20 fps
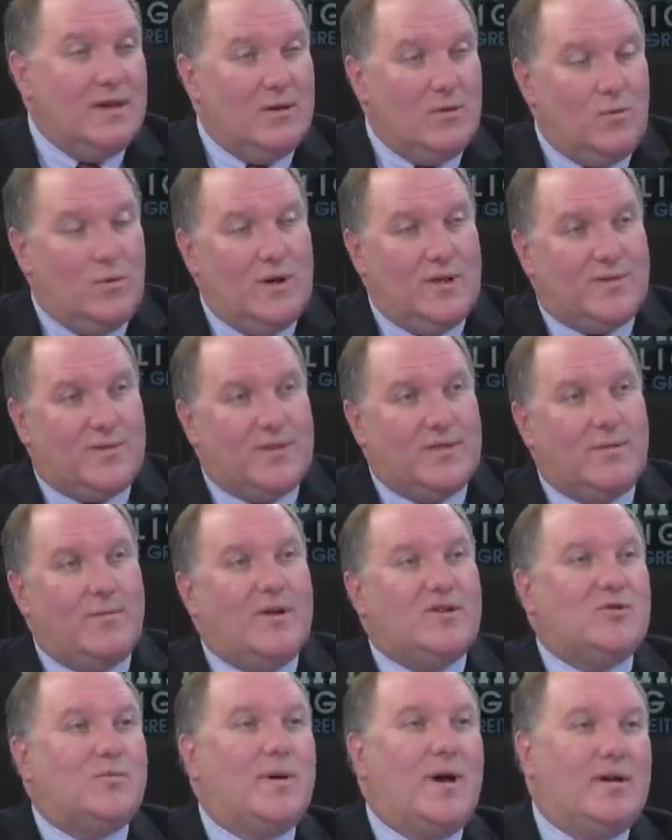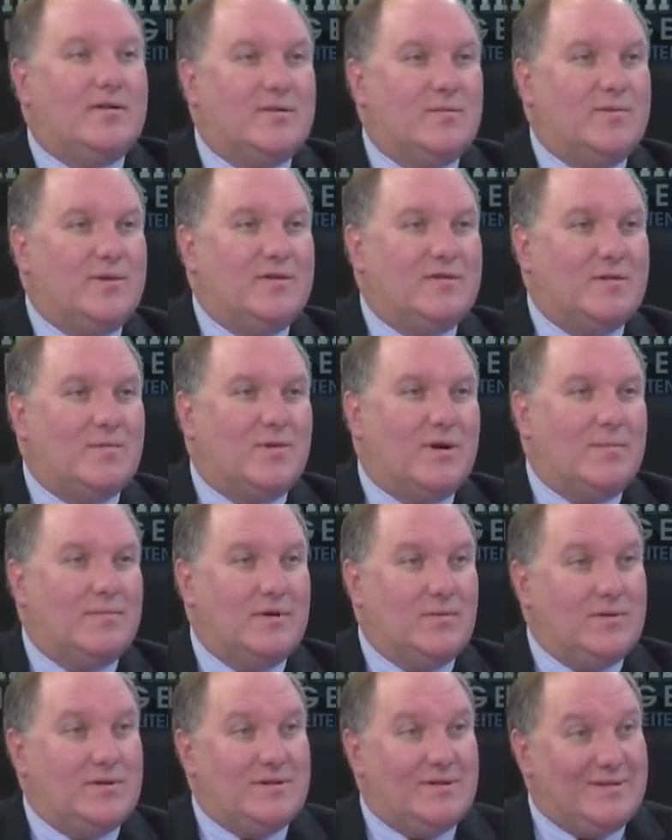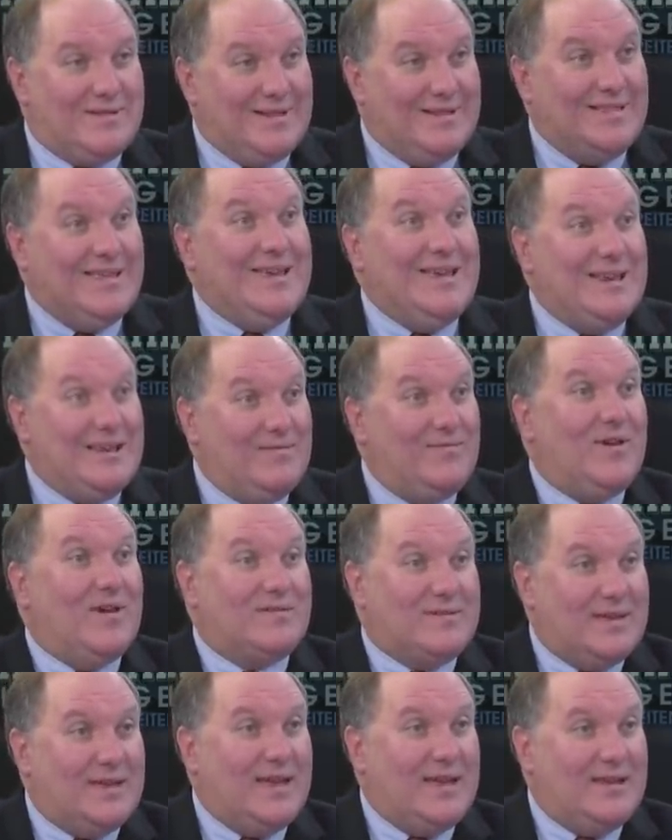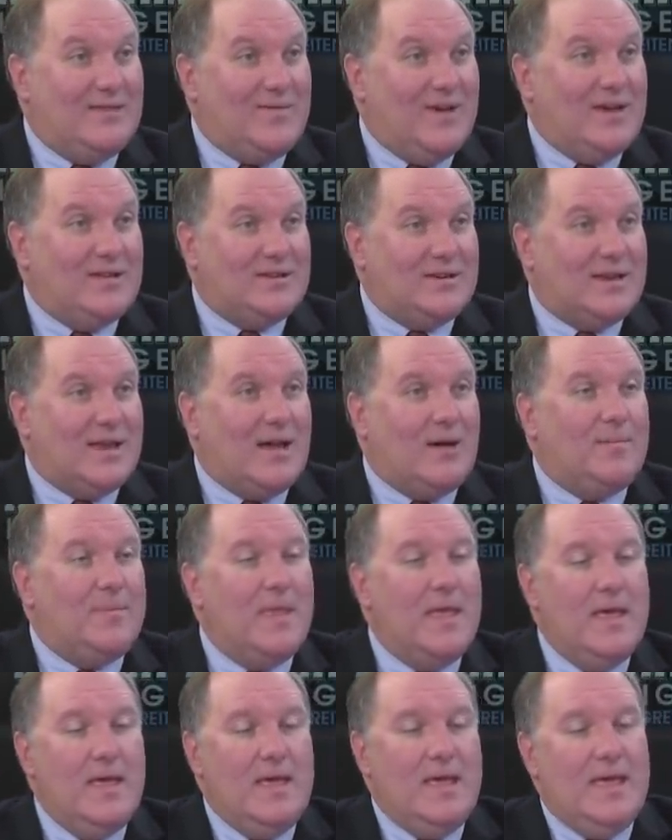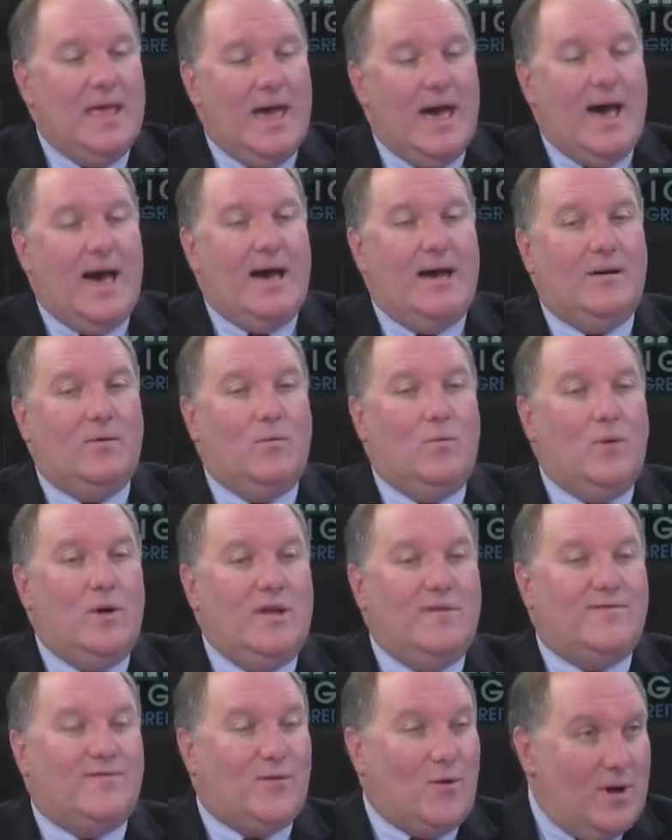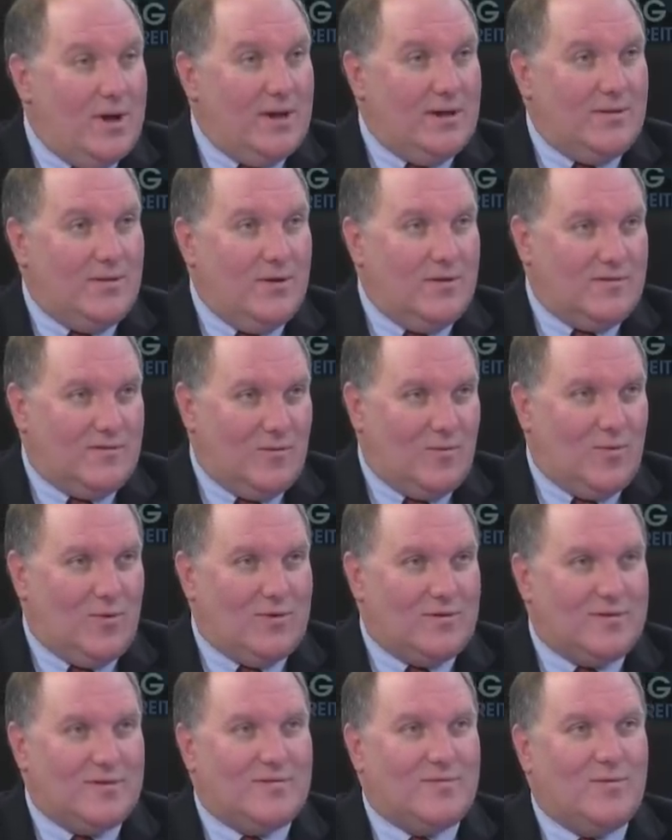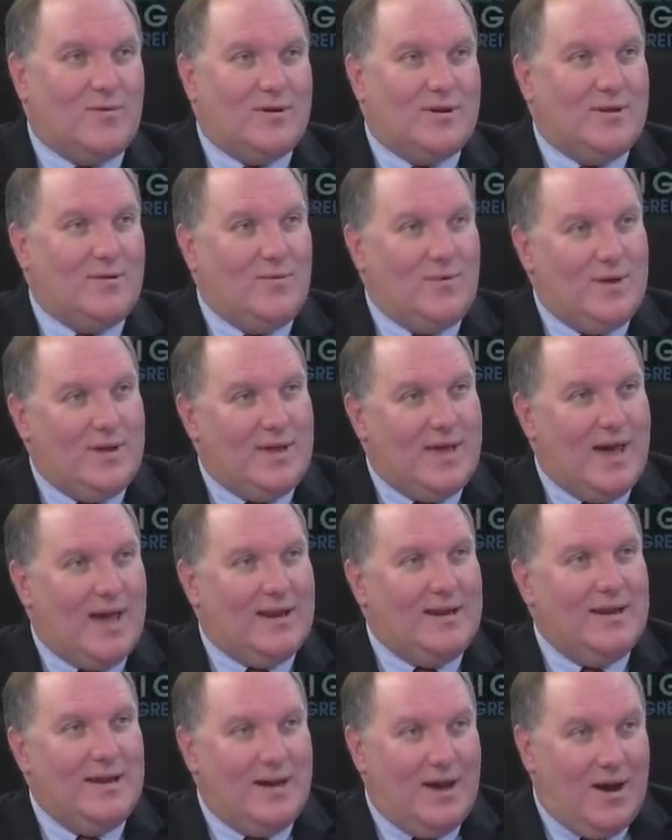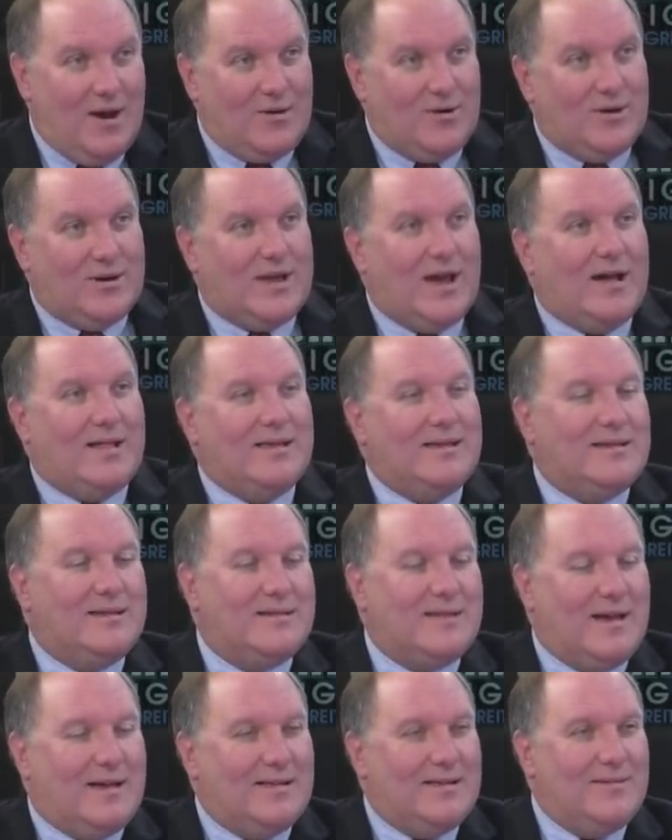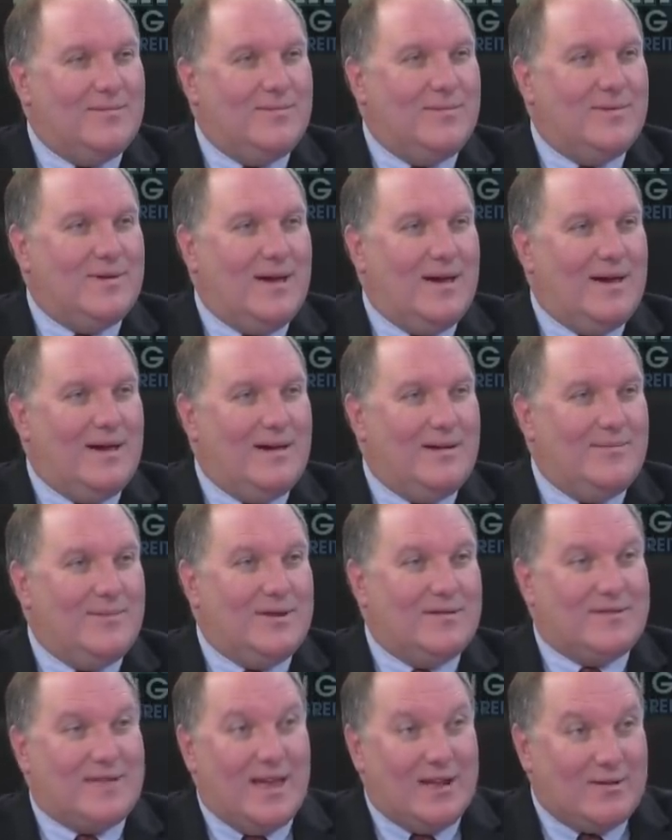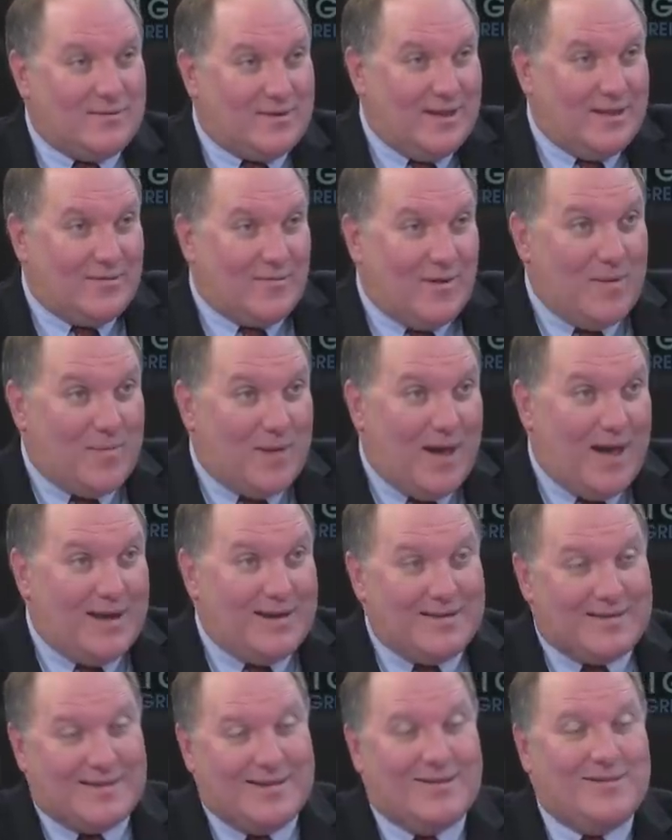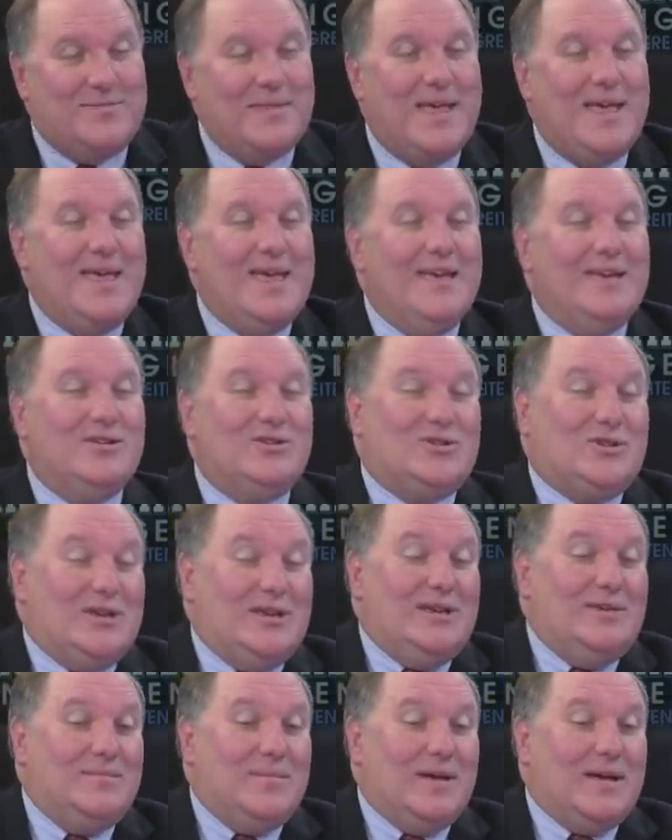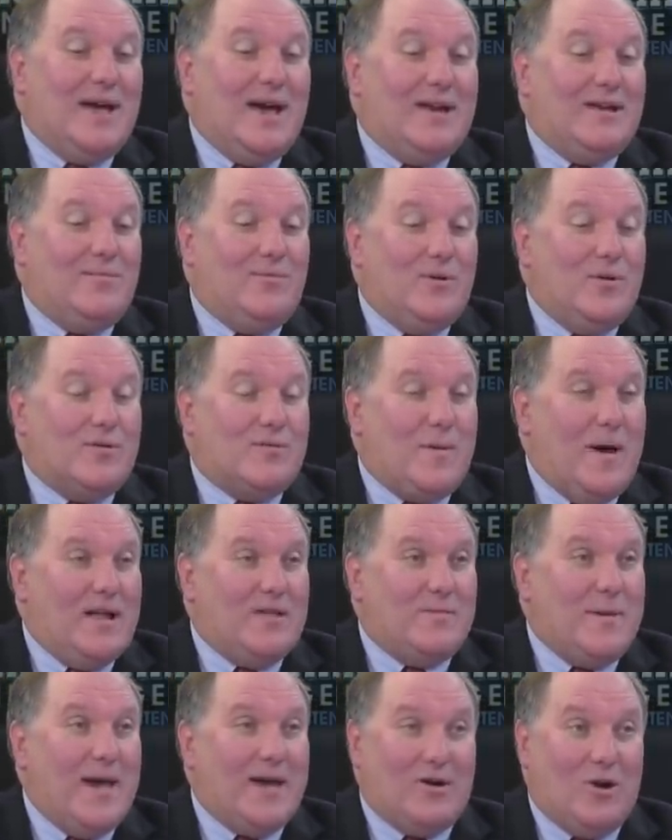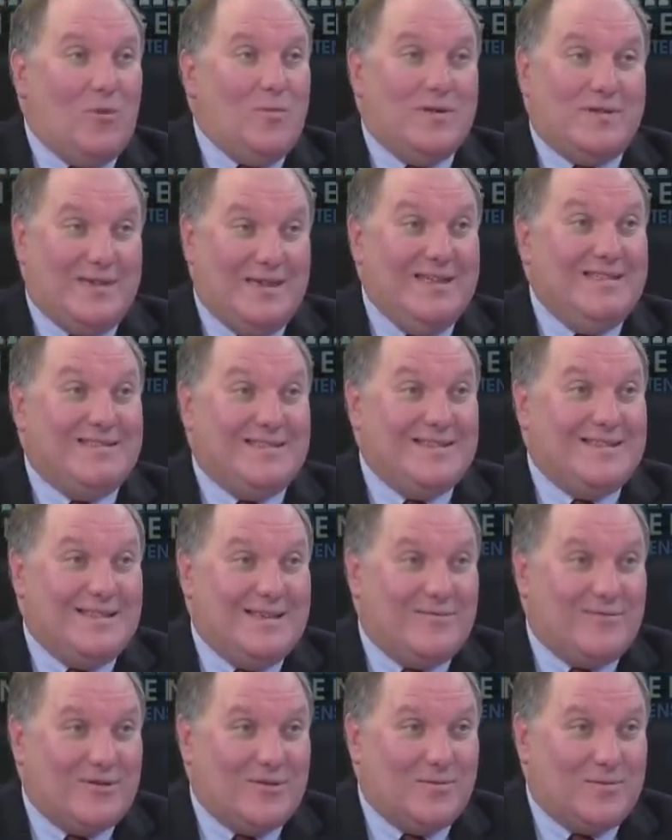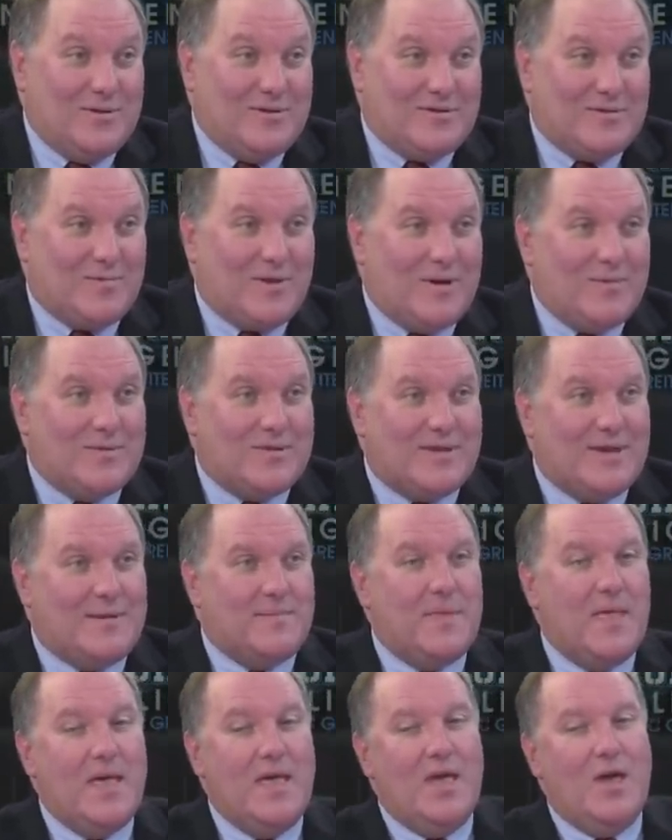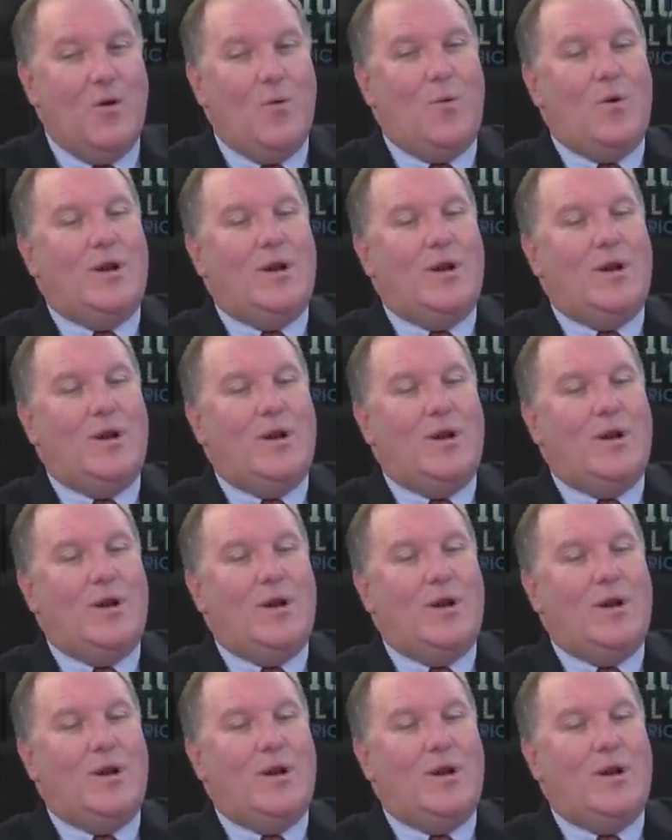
with the Metropolitan Police Department, which is the lead investigative agent now. We FOIA'd those reports this morning, and we got our good colleague, Natalia Ministato, stands behind us here. She got a response back almost instantly from the police department saying, we're